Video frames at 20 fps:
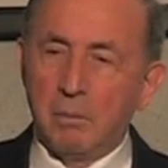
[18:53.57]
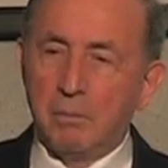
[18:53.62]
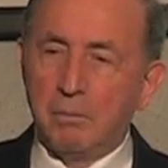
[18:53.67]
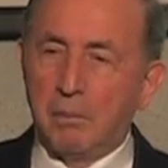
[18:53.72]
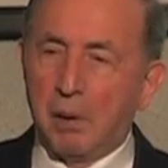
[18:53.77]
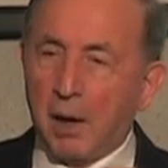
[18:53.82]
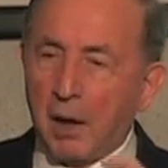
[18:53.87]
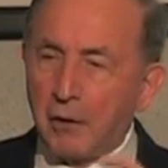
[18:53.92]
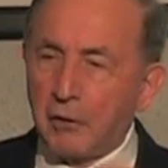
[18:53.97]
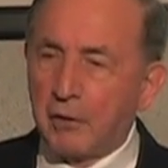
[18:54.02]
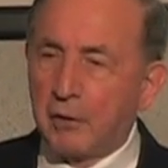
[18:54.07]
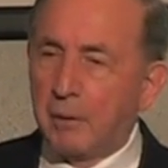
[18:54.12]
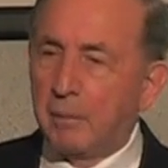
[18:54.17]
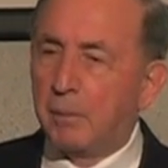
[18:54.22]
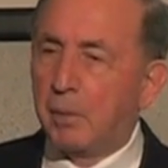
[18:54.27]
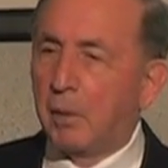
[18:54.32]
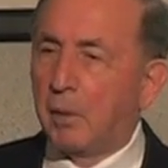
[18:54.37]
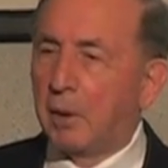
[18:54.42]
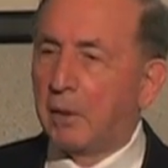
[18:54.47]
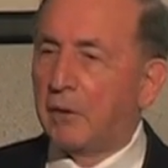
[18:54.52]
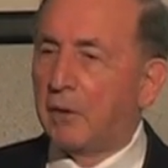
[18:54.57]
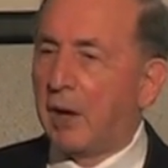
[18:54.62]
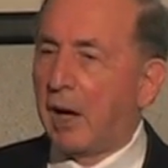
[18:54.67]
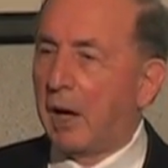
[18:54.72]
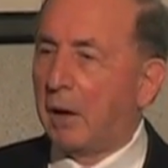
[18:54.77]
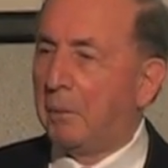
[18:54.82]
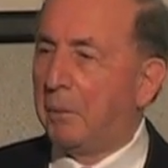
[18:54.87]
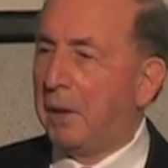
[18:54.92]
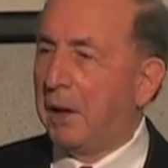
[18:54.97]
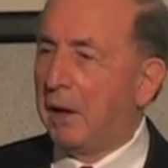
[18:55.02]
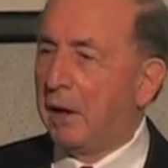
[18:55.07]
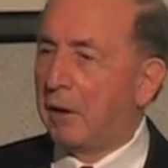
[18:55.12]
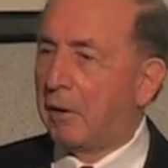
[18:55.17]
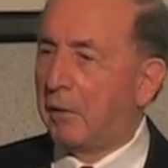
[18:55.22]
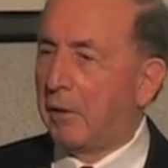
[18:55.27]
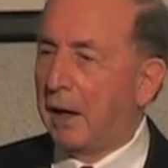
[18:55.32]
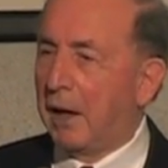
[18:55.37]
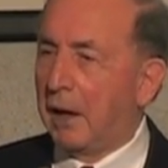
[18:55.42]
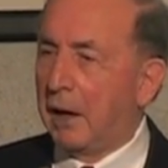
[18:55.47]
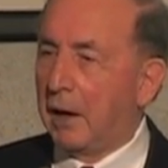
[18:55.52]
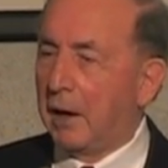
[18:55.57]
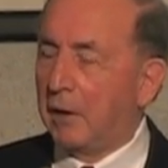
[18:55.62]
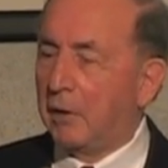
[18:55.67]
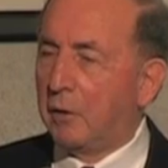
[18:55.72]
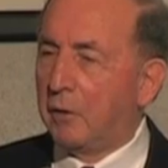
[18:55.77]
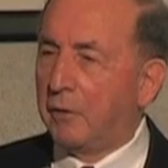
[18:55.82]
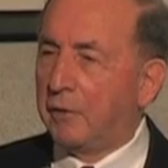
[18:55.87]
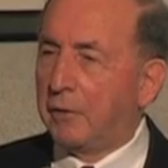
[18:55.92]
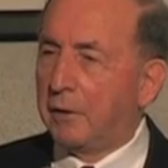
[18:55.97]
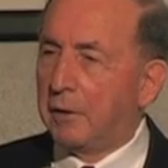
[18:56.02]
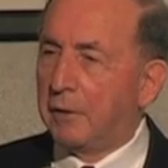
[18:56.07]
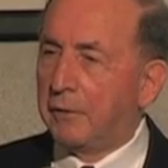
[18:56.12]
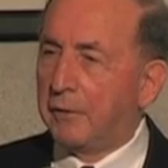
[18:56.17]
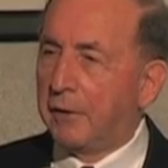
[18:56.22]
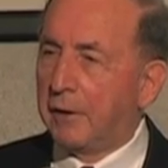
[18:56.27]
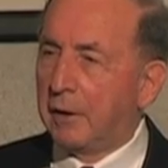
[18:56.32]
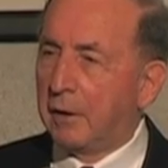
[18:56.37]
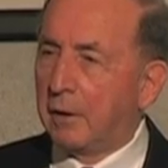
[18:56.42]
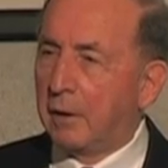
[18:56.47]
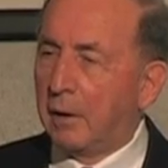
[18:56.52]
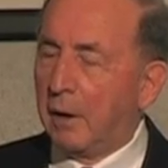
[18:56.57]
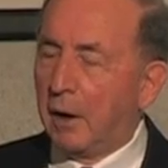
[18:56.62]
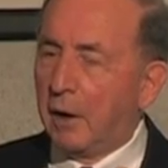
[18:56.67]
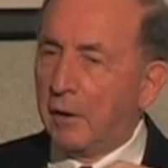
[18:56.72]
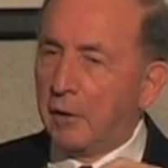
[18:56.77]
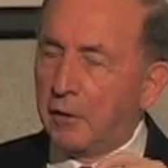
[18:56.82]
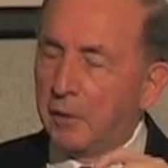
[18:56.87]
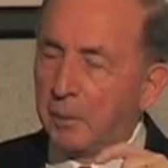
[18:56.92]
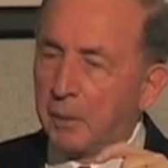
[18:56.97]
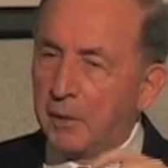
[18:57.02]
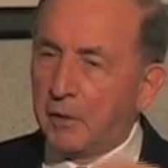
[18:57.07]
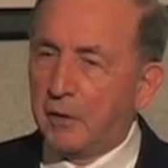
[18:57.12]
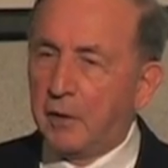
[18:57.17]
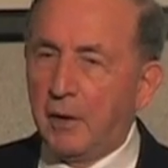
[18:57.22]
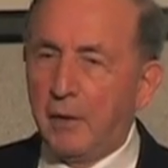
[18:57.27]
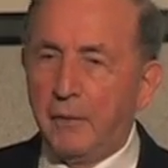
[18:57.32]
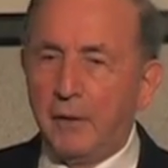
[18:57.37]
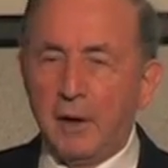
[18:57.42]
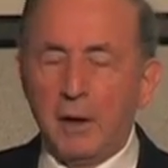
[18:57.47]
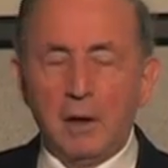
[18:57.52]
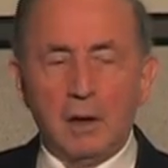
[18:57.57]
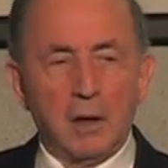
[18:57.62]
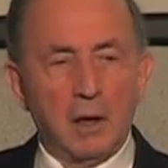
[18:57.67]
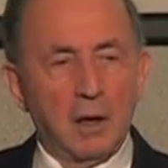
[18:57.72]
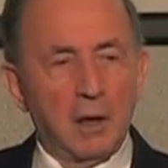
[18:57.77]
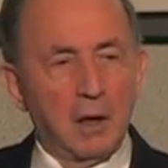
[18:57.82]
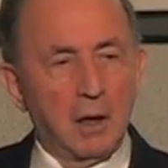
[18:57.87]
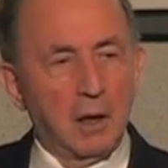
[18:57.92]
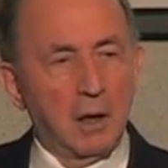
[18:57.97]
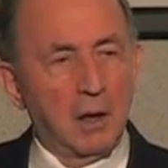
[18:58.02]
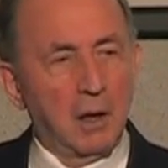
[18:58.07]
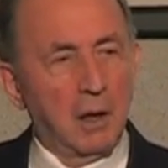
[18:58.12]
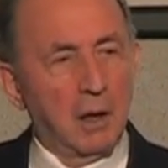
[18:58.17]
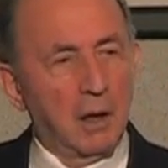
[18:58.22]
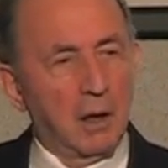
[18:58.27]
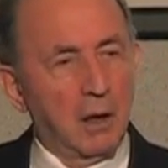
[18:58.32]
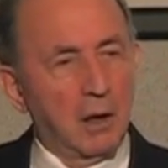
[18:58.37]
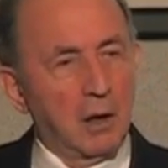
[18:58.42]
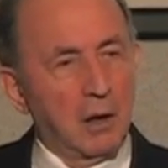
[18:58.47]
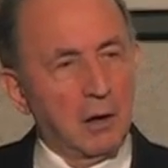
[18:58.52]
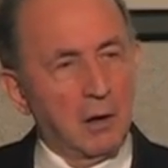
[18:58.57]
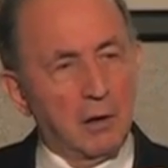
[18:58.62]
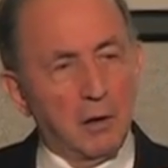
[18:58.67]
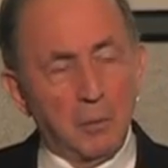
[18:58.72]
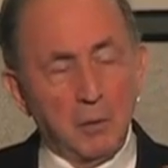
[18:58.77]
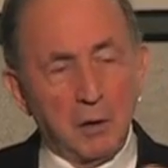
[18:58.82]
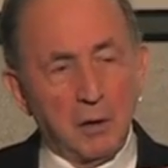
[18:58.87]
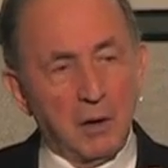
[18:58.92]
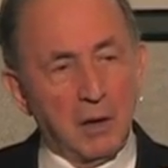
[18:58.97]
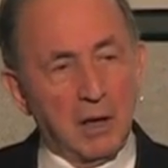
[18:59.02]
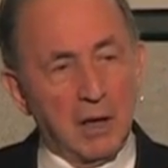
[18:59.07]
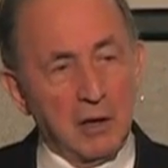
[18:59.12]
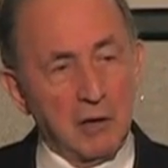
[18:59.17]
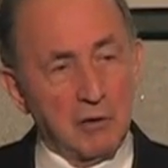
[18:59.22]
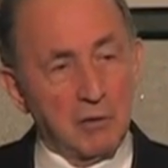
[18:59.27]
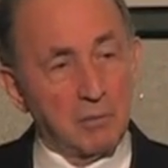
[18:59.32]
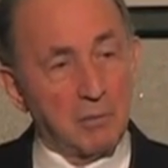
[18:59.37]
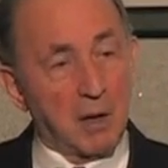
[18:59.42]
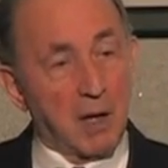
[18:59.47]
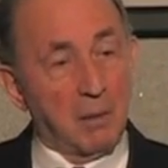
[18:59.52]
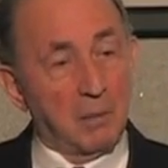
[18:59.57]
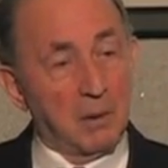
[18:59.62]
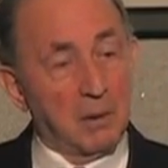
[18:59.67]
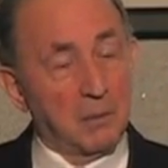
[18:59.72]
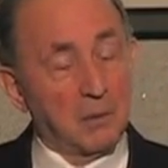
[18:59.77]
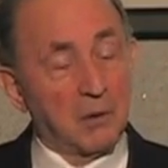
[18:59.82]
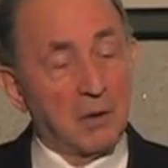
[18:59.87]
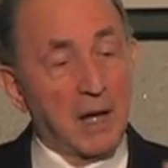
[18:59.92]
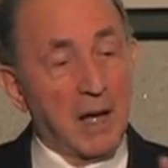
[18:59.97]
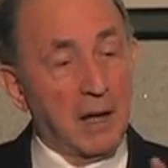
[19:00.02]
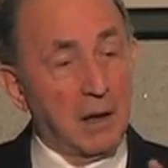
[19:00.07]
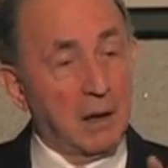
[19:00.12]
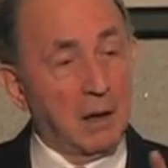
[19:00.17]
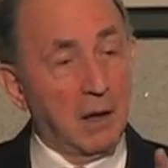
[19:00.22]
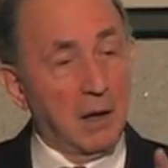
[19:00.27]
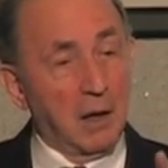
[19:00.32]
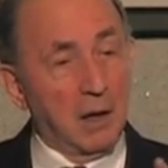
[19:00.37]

Partial boards are being created to fulfill specific communication problems like